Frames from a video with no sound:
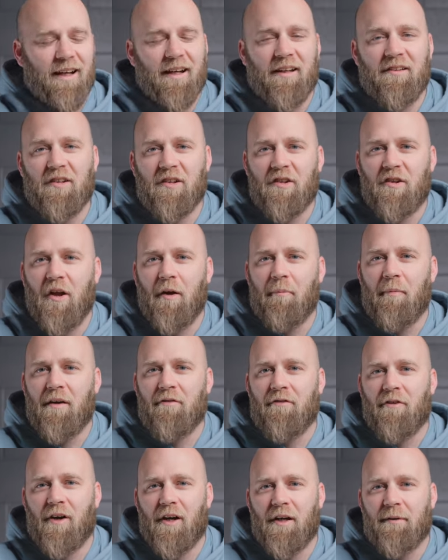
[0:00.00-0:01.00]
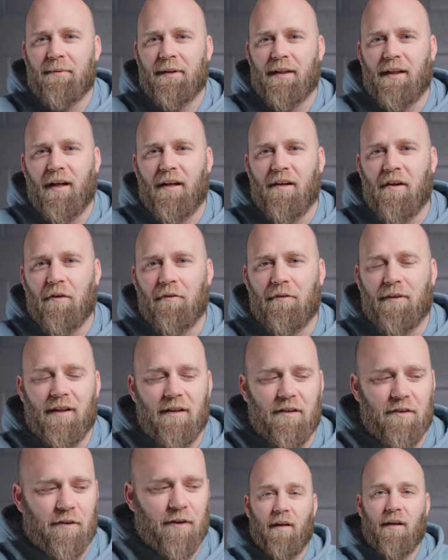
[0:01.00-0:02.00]
It's just not my vibe and I don't
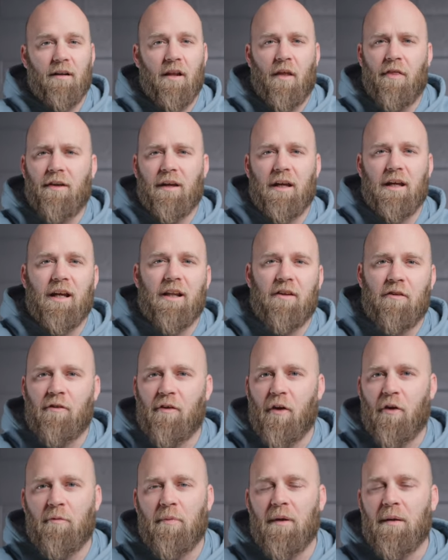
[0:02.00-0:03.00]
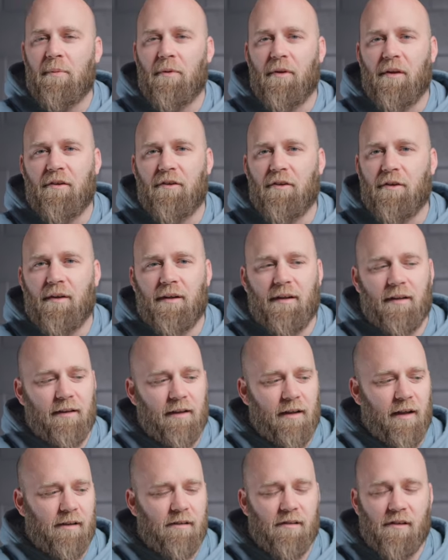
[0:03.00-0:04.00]
really do it. Nothing against those people that do it,
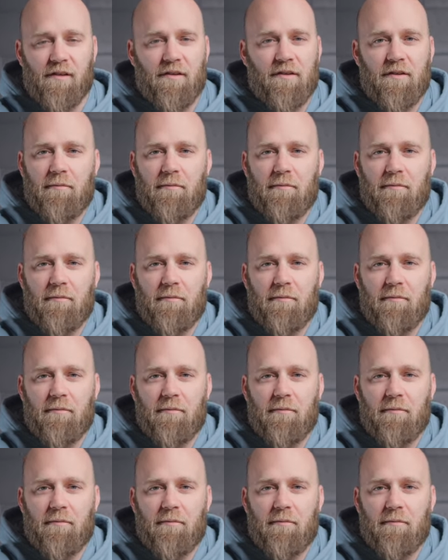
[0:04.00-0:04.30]
I just